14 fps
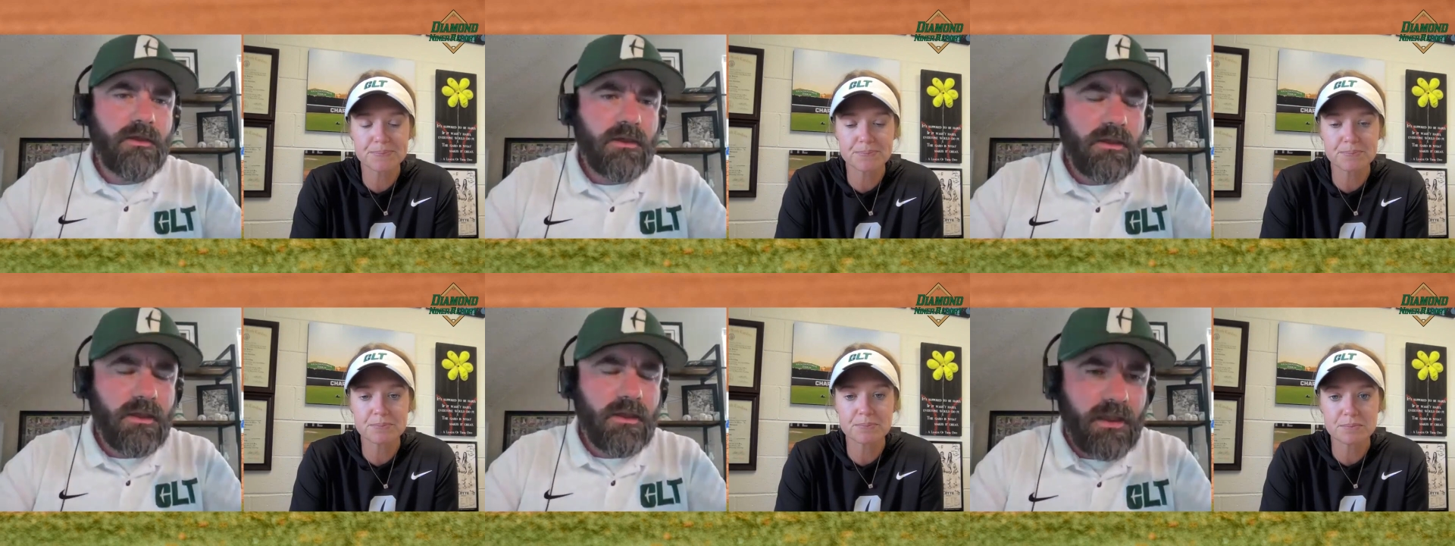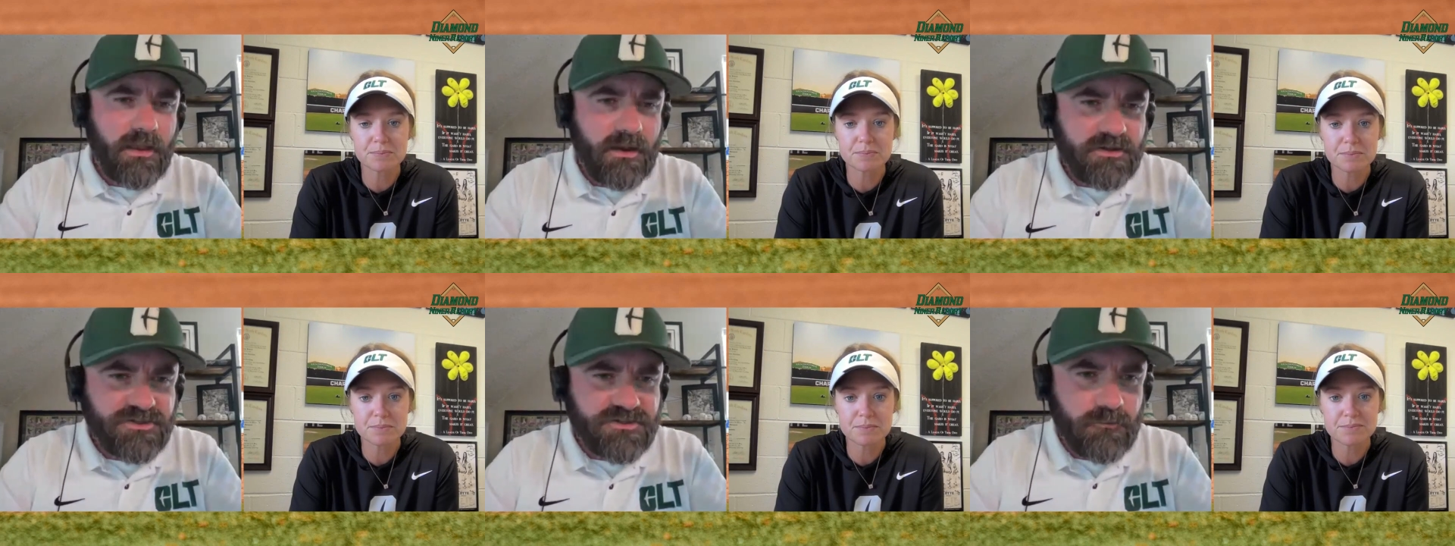Speaker 1: the
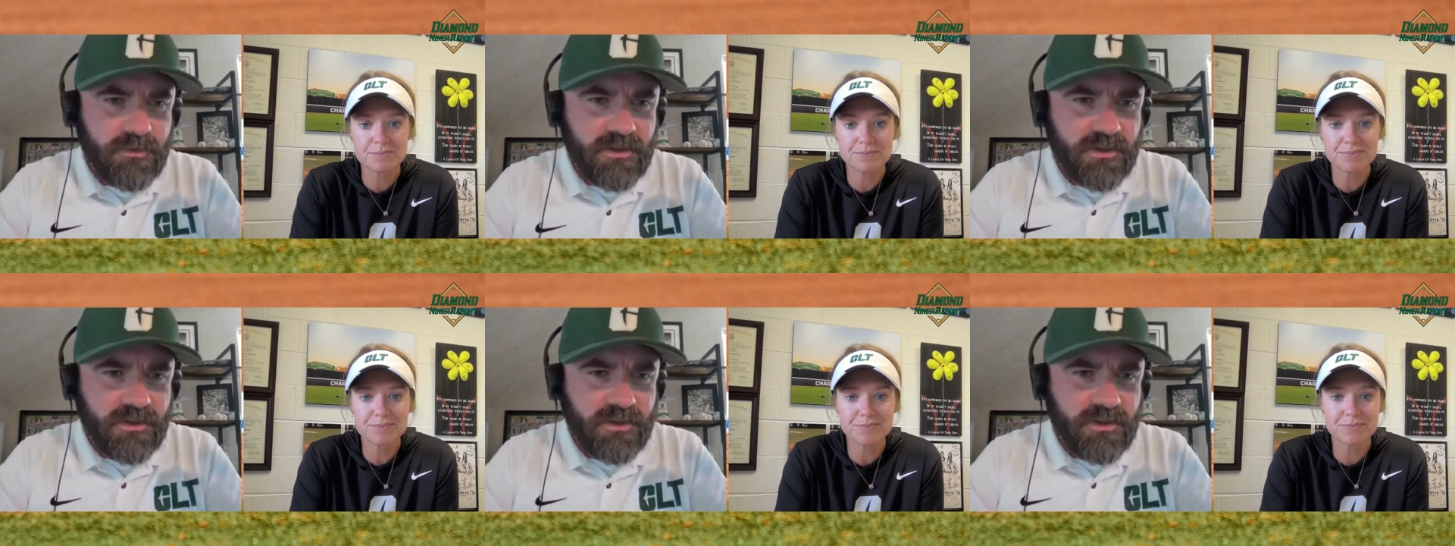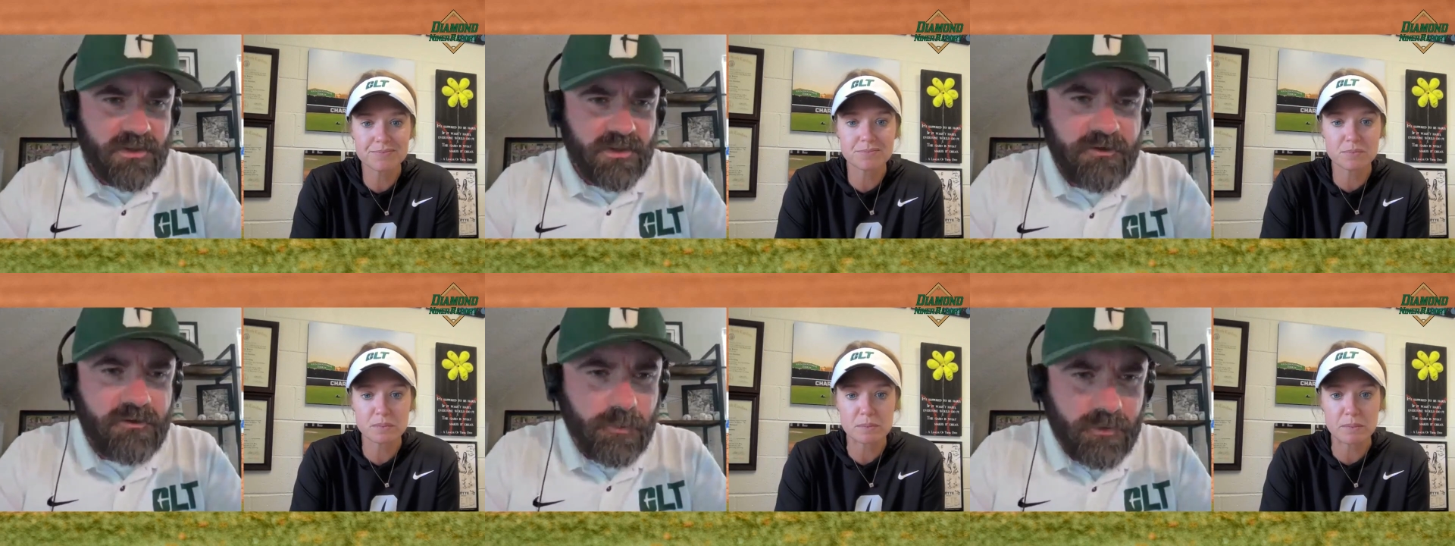and as you
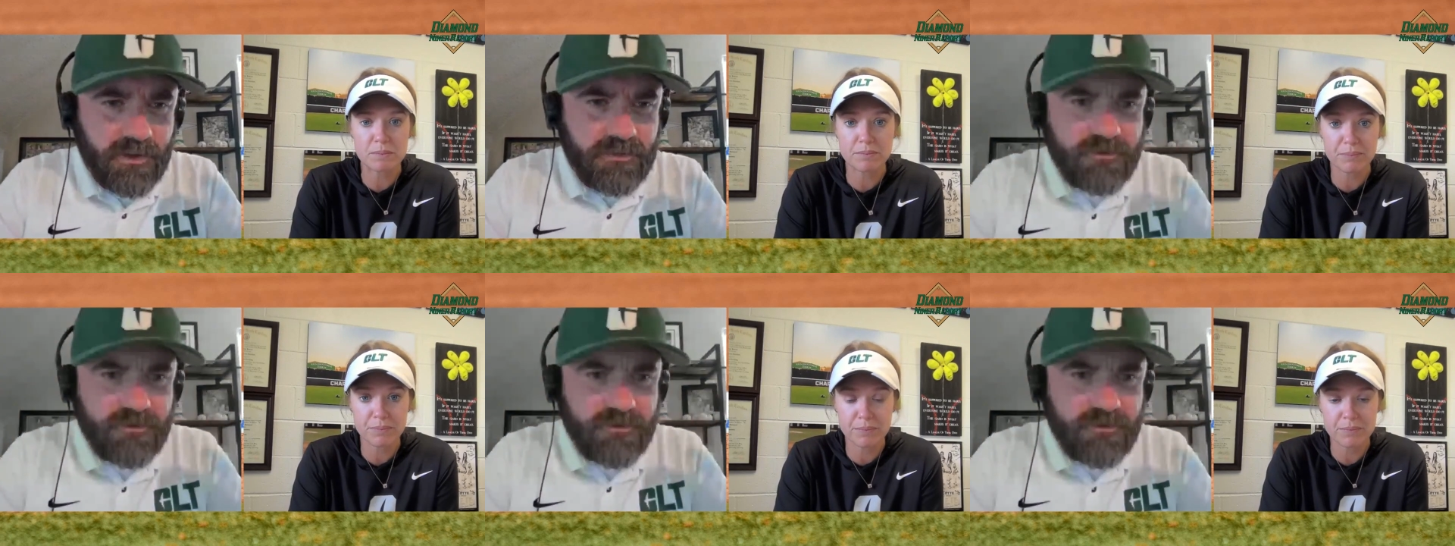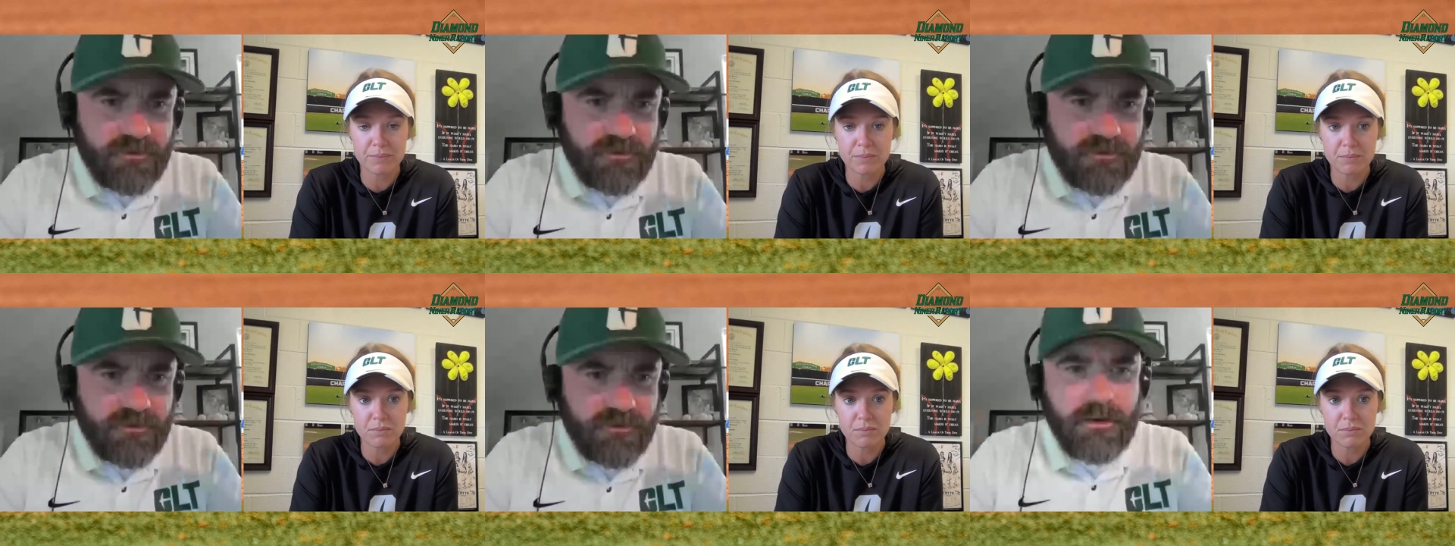mentioned, you didn't play
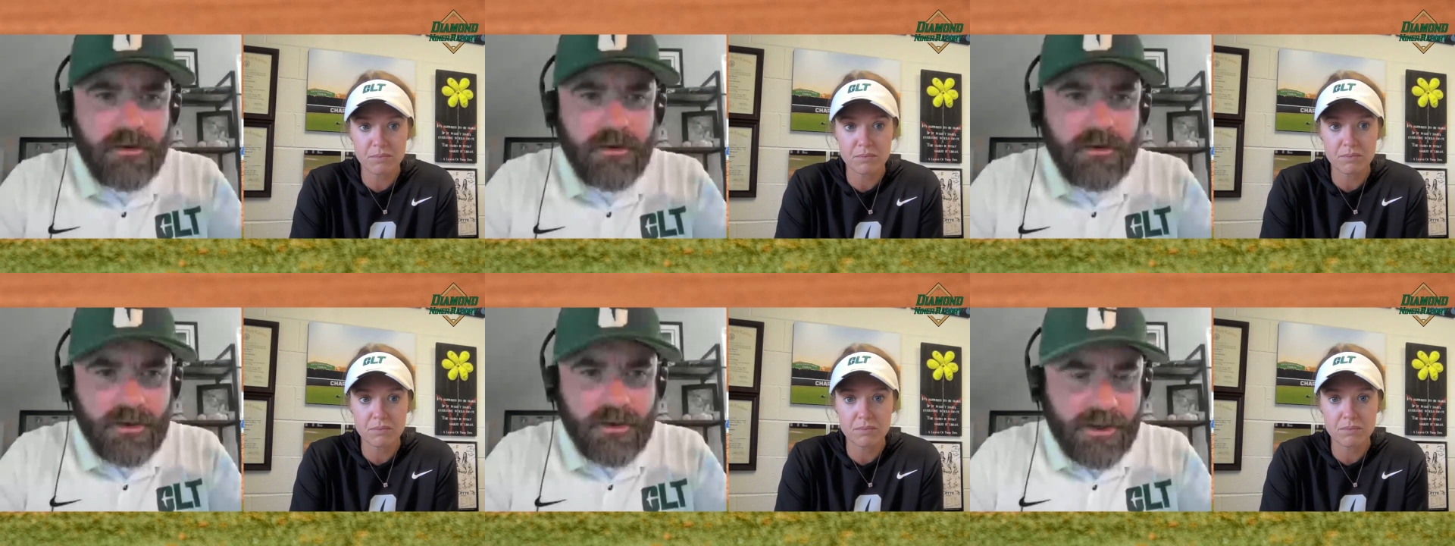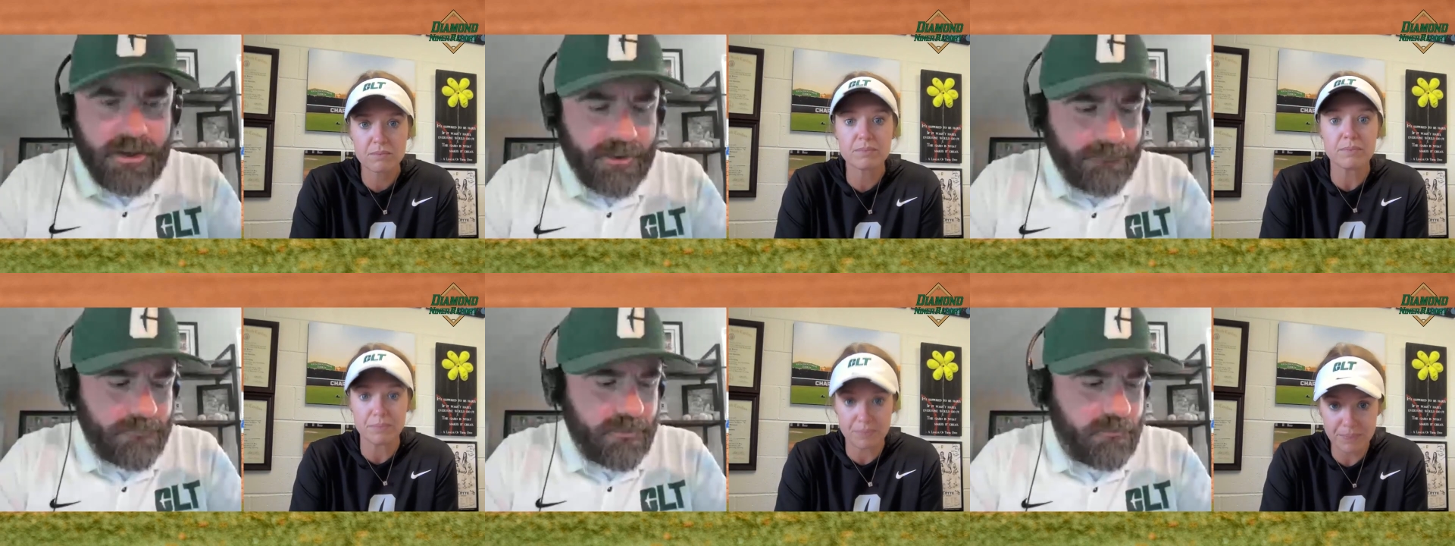this weekend.
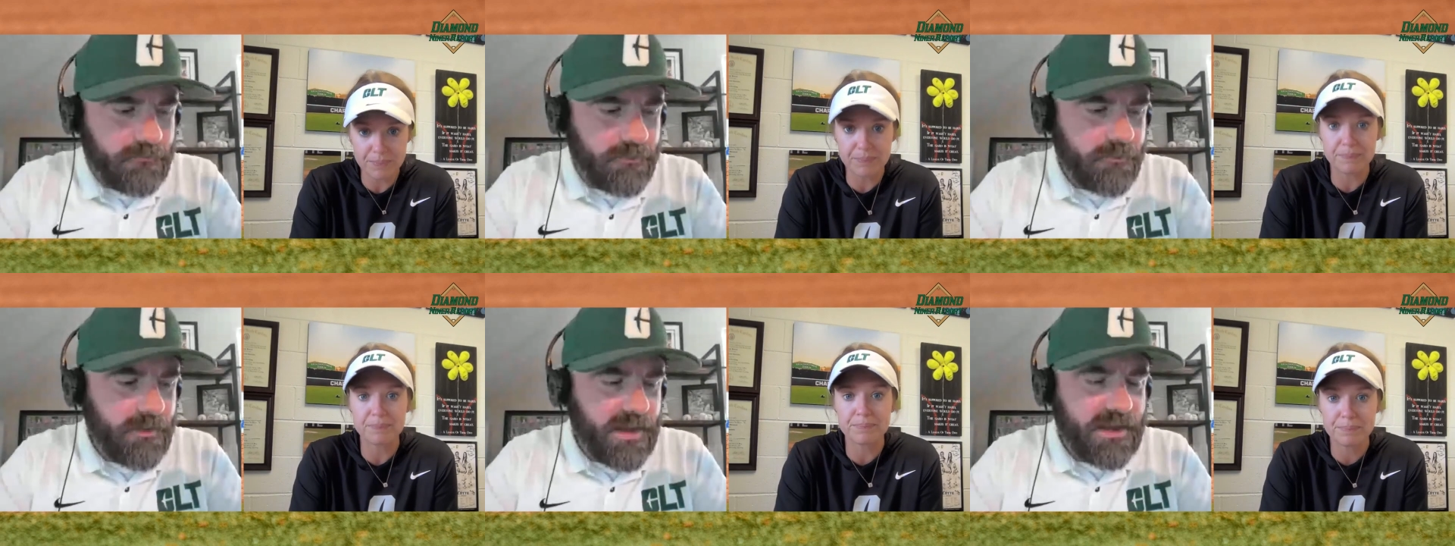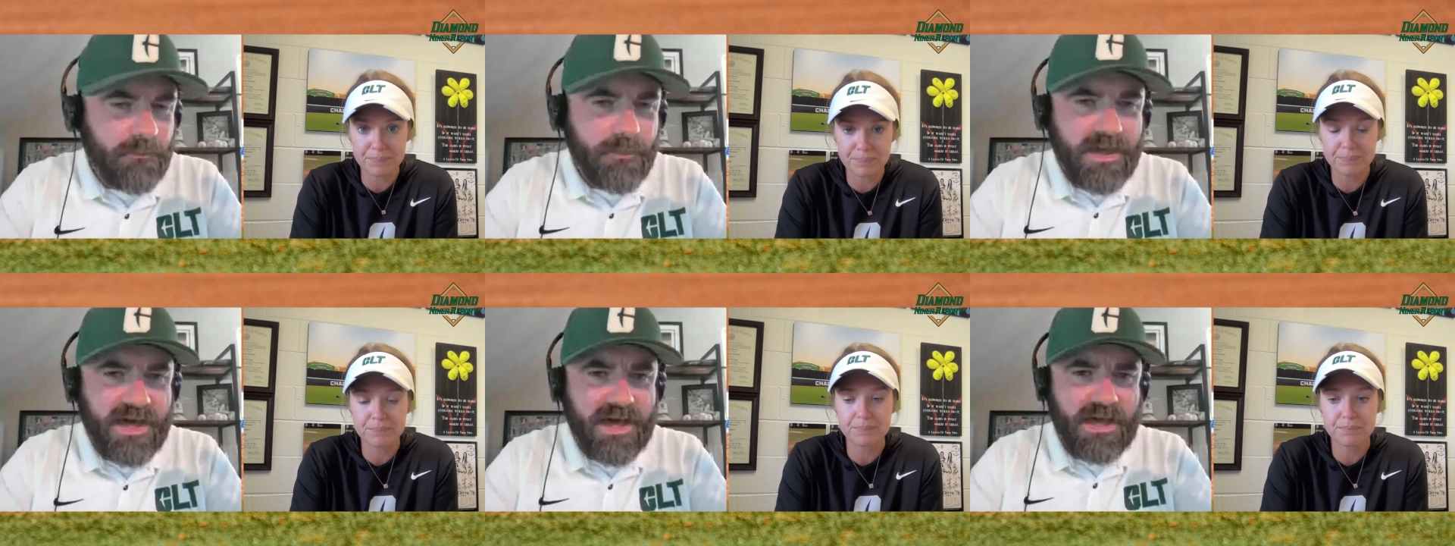Um, you, mm-hmm. you,
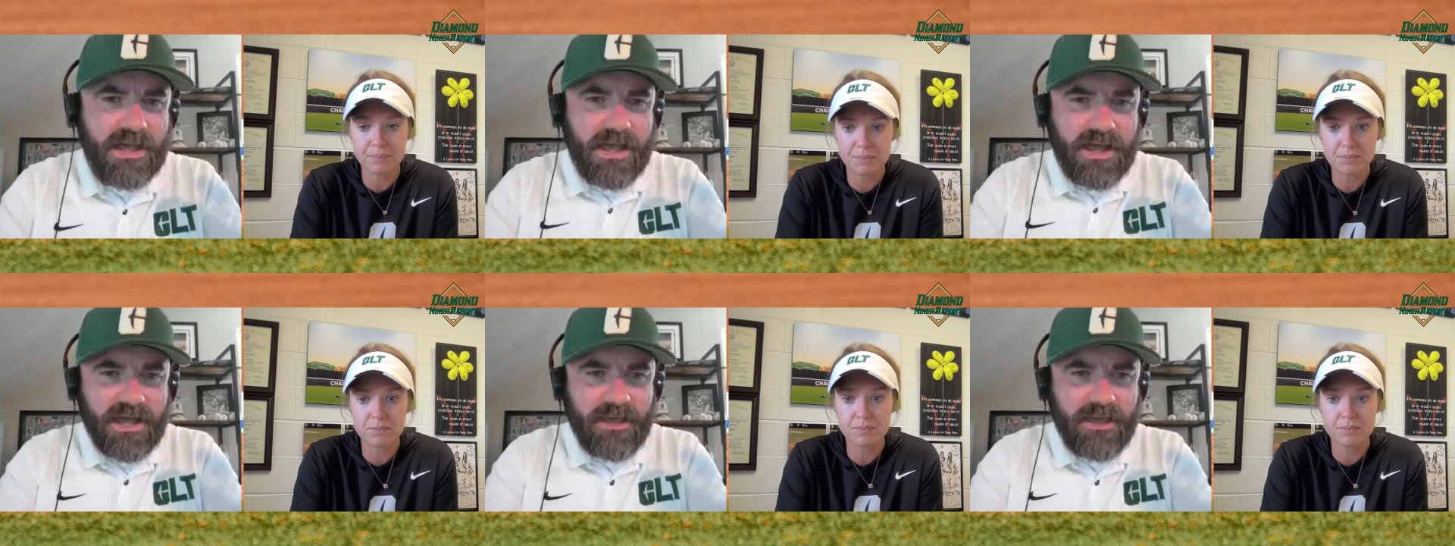had a bye.